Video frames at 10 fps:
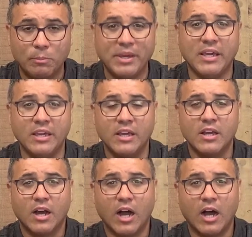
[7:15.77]
be
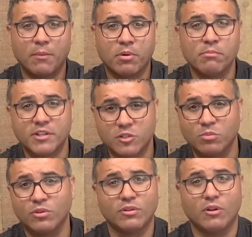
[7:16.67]

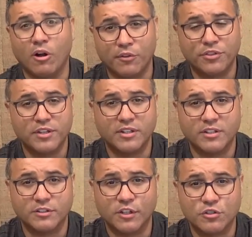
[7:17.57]
permissible on
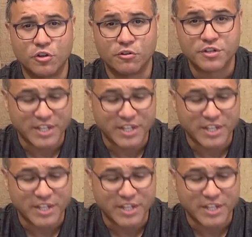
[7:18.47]
the church